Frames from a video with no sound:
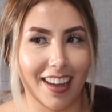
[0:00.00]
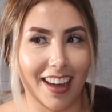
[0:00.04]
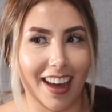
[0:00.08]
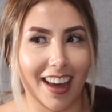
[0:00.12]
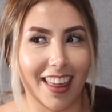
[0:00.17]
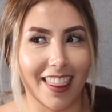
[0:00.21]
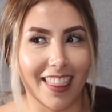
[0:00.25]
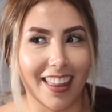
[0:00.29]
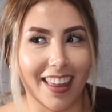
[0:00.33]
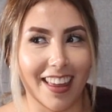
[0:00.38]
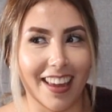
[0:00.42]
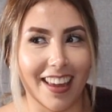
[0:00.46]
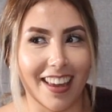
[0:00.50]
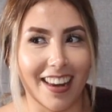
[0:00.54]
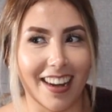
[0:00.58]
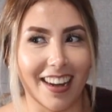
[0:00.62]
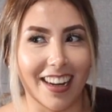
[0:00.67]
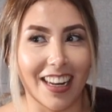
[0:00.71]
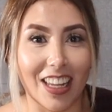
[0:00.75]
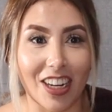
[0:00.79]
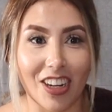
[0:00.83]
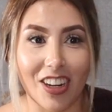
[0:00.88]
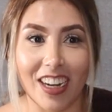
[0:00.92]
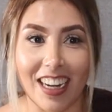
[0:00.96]
and then
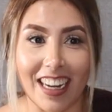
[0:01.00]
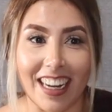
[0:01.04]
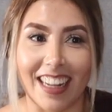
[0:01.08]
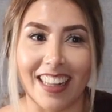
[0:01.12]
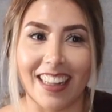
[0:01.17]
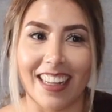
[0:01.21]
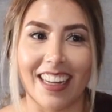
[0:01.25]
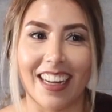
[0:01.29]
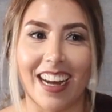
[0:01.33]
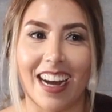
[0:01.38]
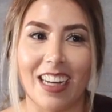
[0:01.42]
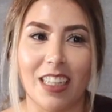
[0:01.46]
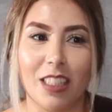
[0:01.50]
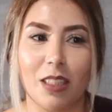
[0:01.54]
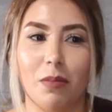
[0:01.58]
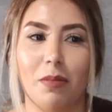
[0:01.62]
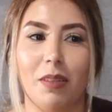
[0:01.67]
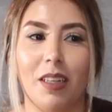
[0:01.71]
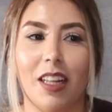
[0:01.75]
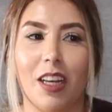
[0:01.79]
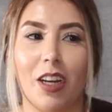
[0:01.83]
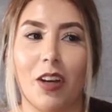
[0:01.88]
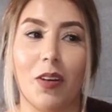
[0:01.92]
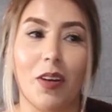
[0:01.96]
literally they asked
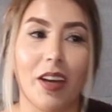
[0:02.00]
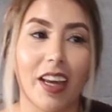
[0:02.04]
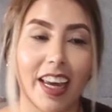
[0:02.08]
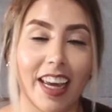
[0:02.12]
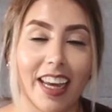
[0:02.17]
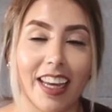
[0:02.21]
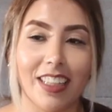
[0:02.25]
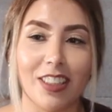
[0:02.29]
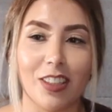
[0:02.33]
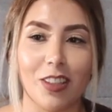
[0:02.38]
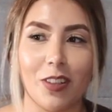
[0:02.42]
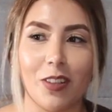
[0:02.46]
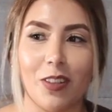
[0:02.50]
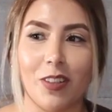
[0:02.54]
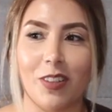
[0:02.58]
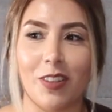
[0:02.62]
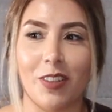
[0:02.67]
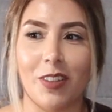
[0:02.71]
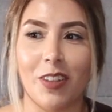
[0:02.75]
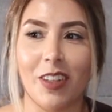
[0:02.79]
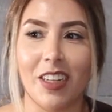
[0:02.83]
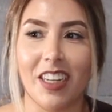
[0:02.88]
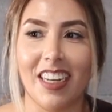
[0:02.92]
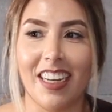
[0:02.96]
me like, okay,
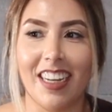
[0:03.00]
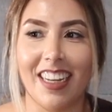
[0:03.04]
so